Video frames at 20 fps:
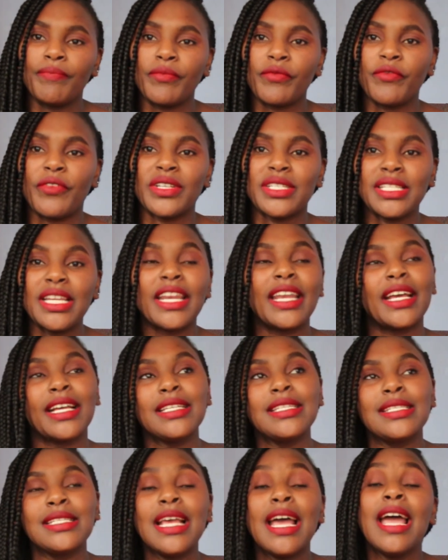
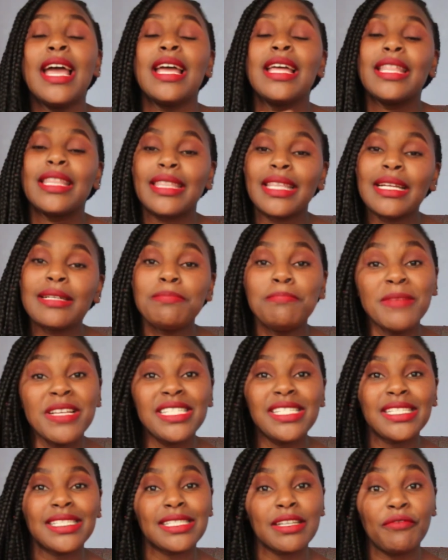fasteners, that
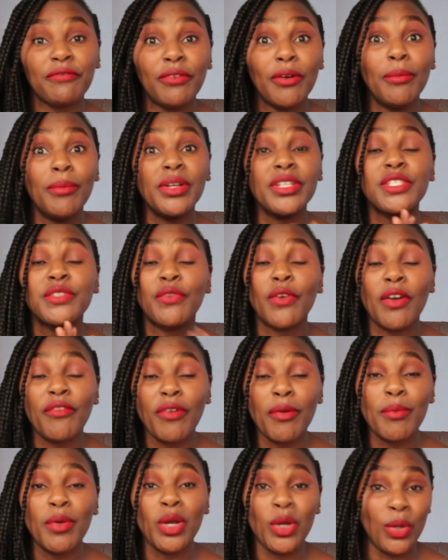means it's for a
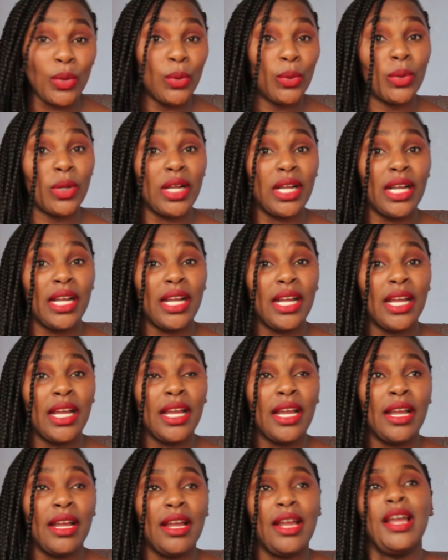formal look.
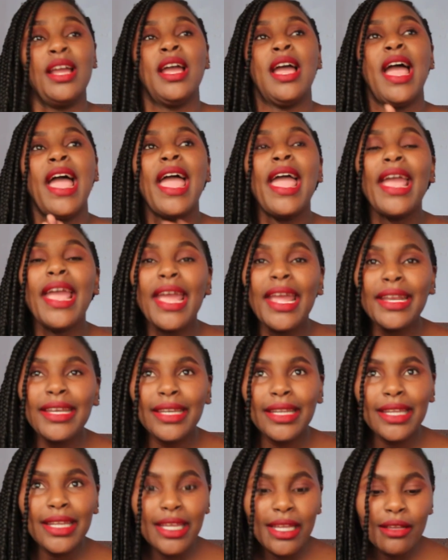
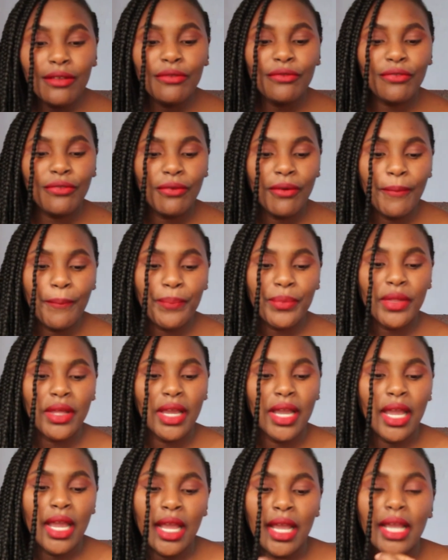And if
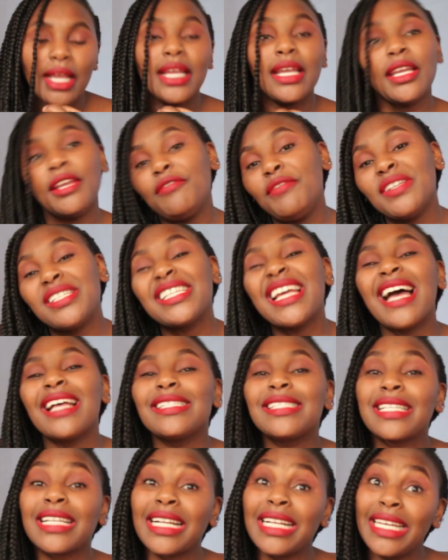it
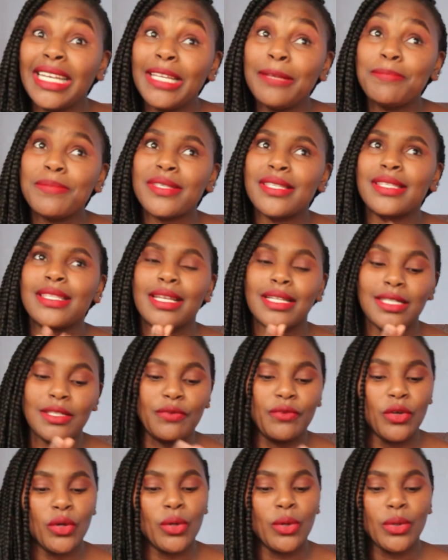has clips, that's
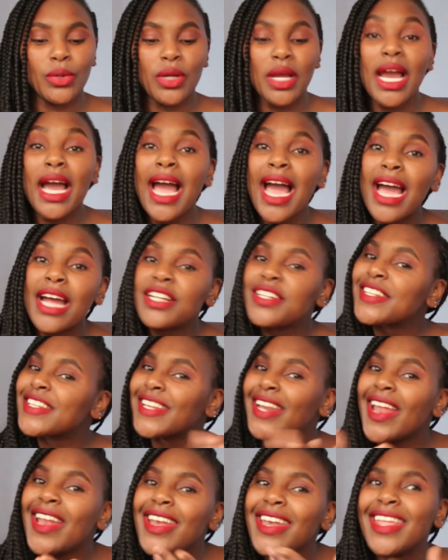for
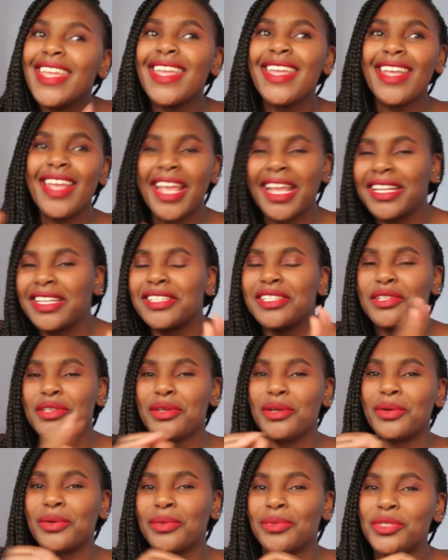trendy and, you
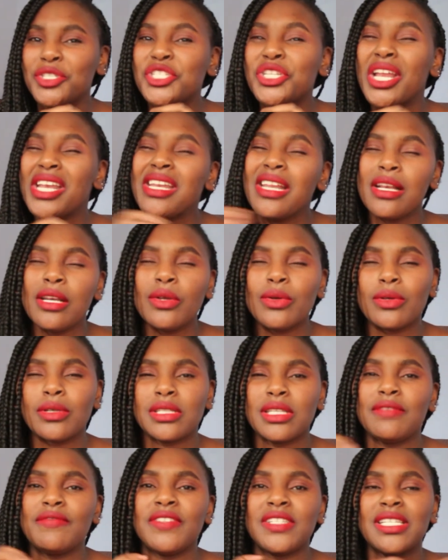know, trendy looks.
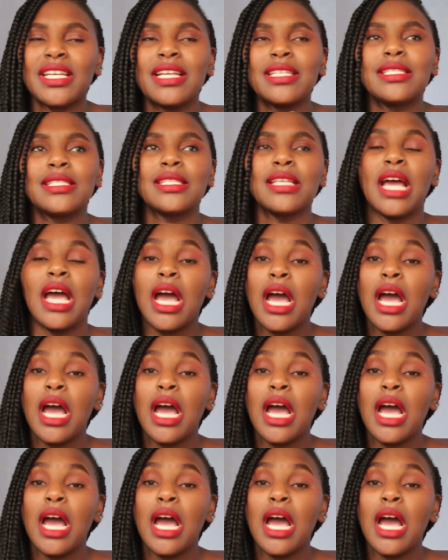If it has